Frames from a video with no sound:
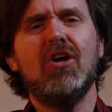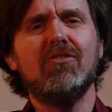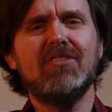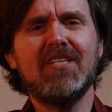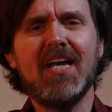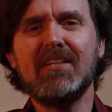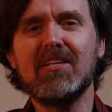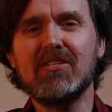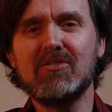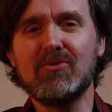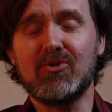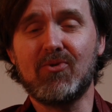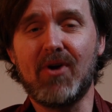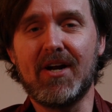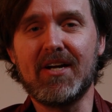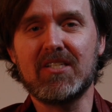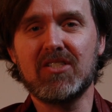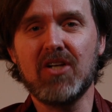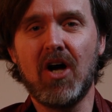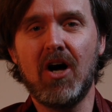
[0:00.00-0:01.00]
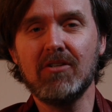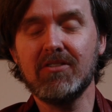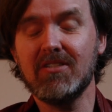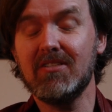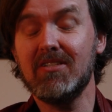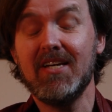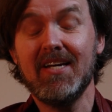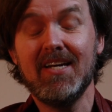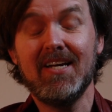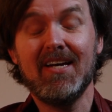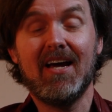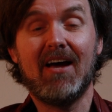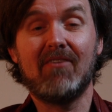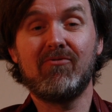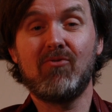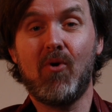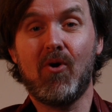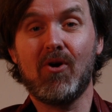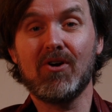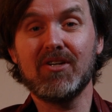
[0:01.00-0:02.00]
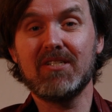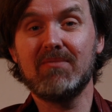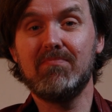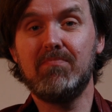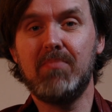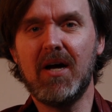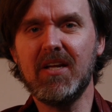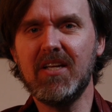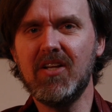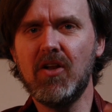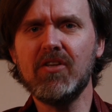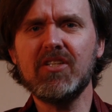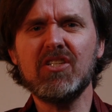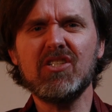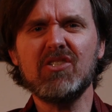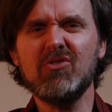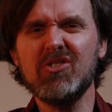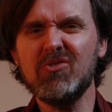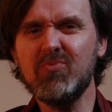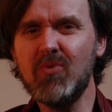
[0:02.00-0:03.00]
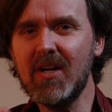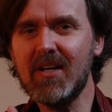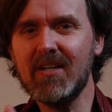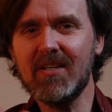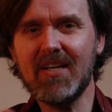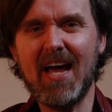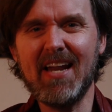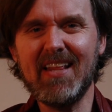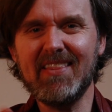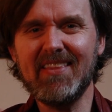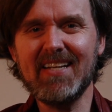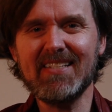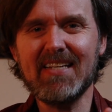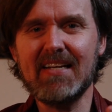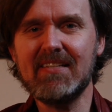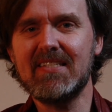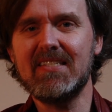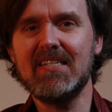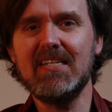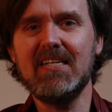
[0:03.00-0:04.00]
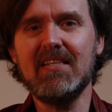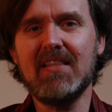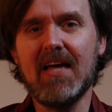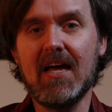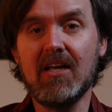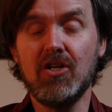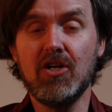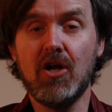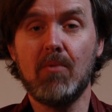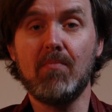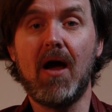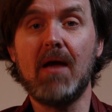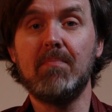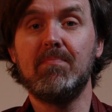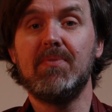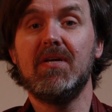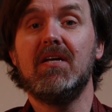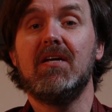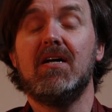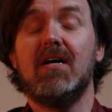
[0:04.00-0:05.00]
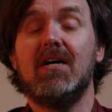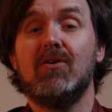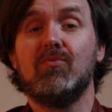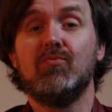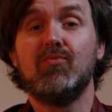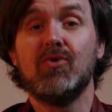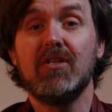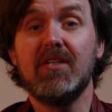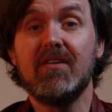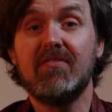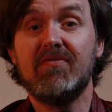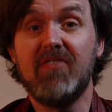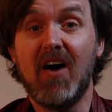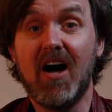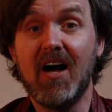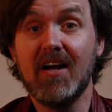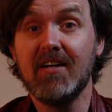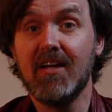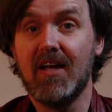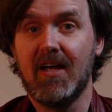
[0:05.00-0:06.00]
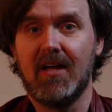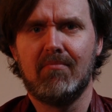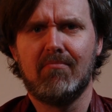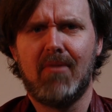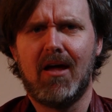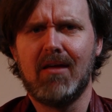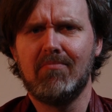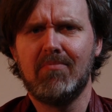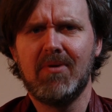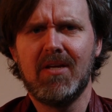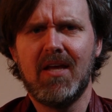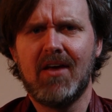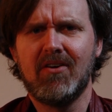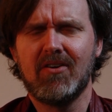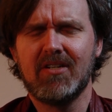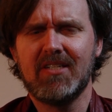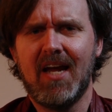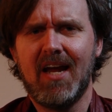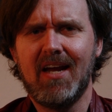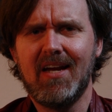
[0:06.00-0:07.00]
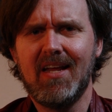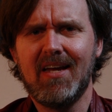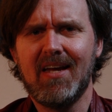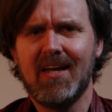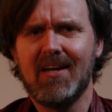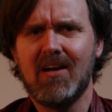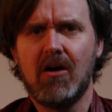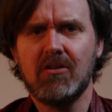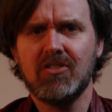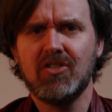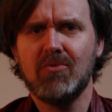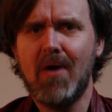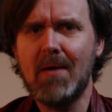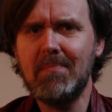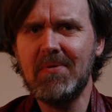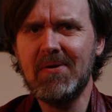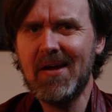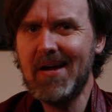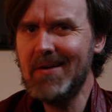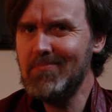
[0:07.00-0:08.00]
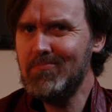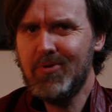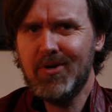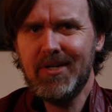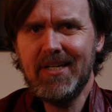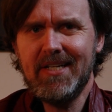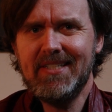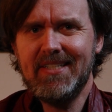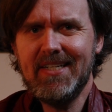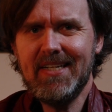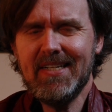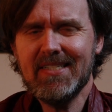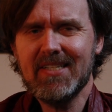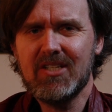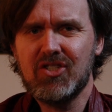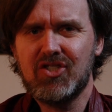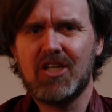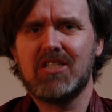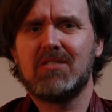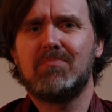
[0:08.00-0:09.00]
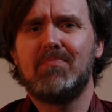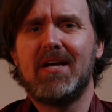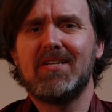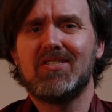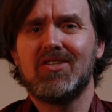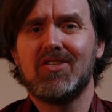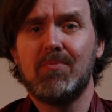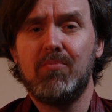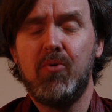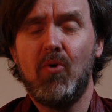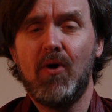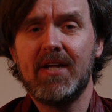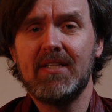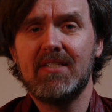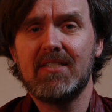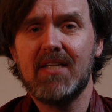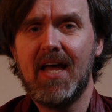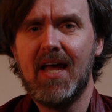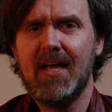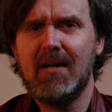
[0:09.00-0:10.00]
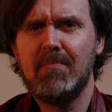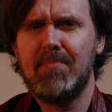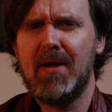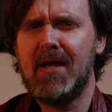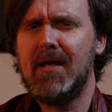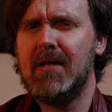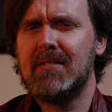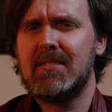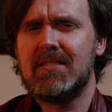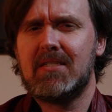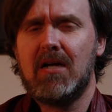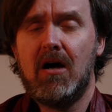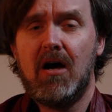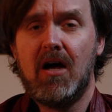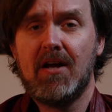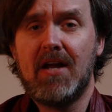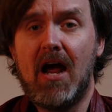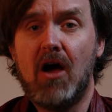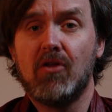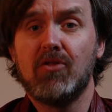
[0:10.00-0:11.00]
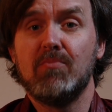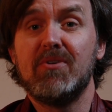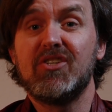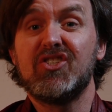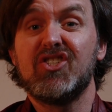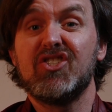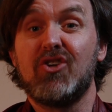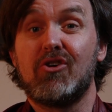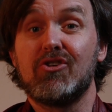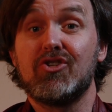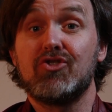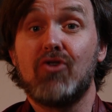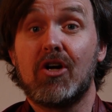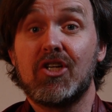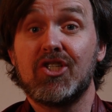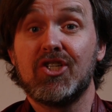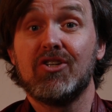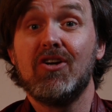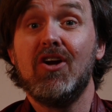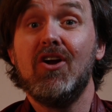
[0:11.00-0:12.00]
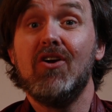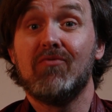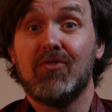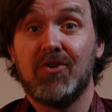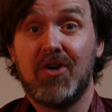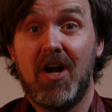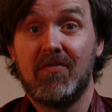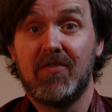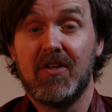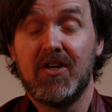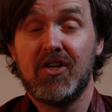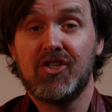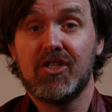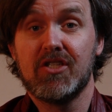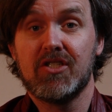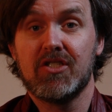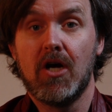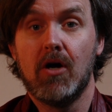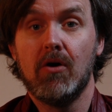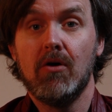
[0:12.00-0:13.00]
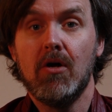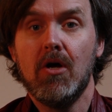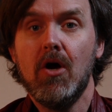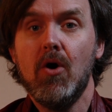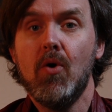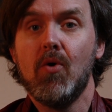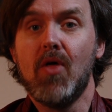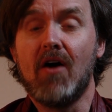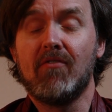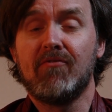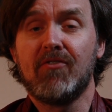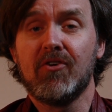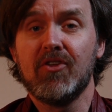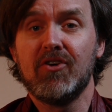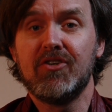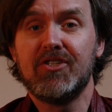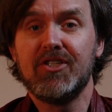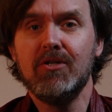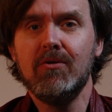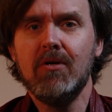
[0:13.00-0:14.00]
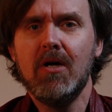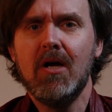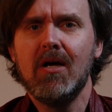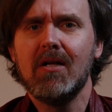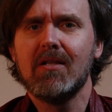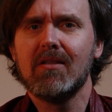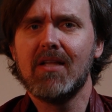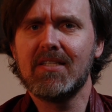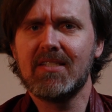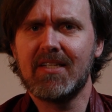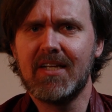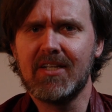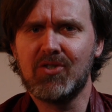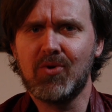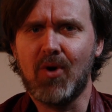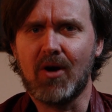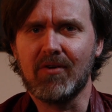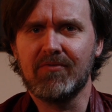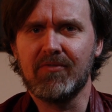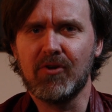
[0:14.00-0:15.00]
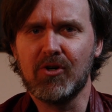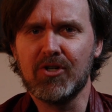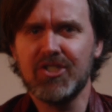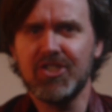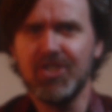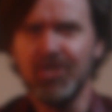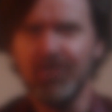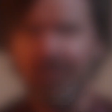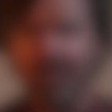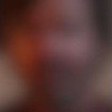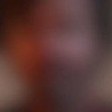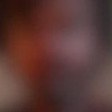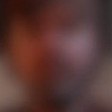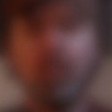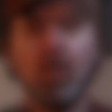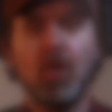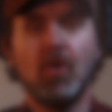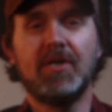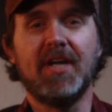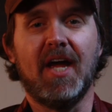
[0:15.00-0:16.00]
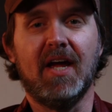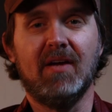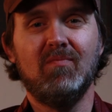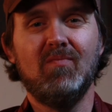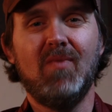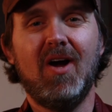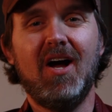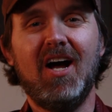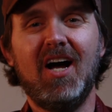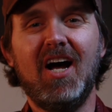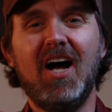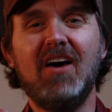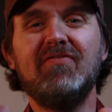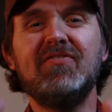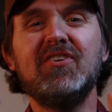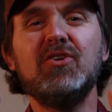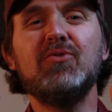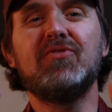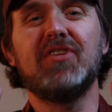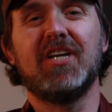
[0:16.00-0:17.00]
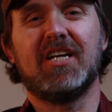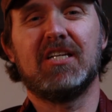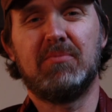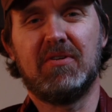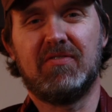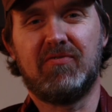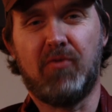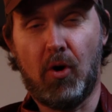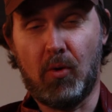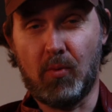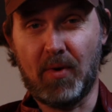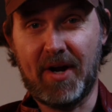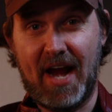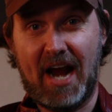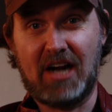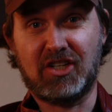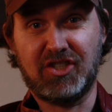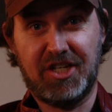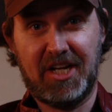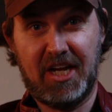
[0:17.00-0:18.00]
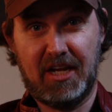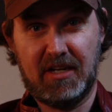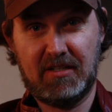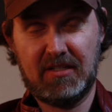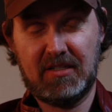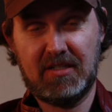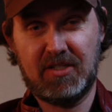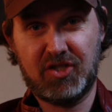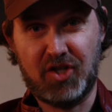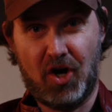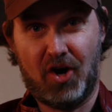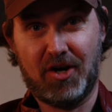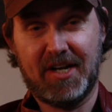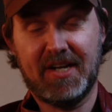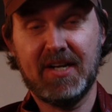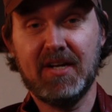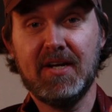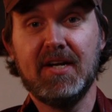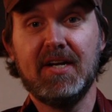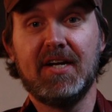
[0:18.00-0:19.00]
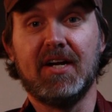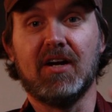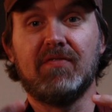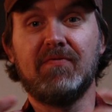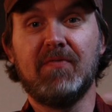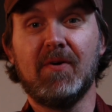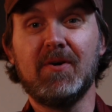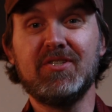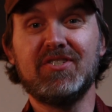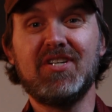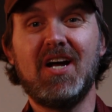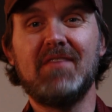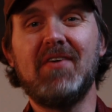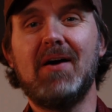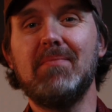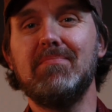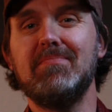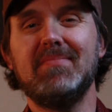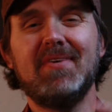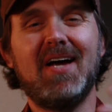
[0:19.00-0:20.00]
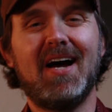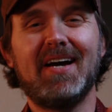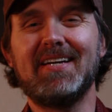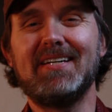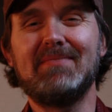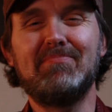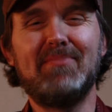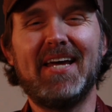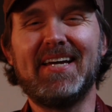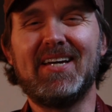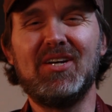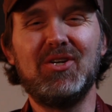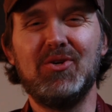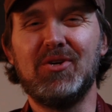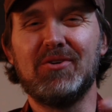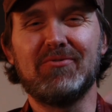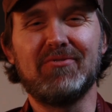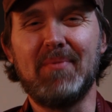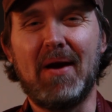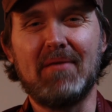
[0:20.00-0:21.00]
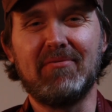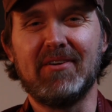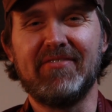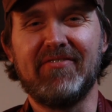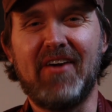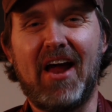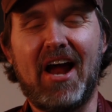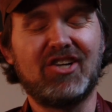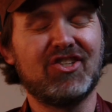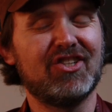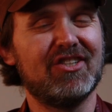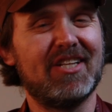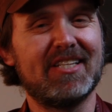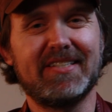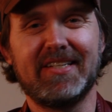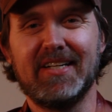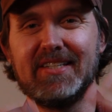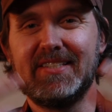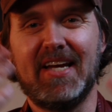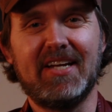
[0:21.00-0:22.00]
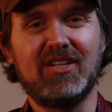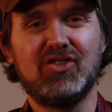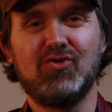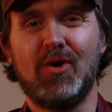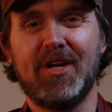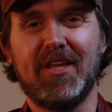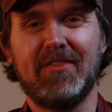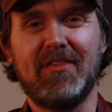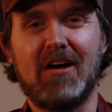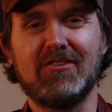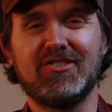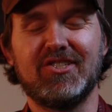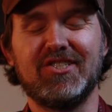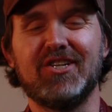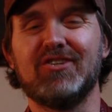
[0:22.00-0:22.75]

take this as a grain of salt, of course, but this is just what kind of things I see that, might be really fun and might be entertaining and also might be pretty decent just based on the points and based on how the missions are structured for 9th edition. So without further ado, let's get to our first unit. Okay. A few things before we actually get started here. First off, I'm not going to take a unit from every faction. That's going to take 20,000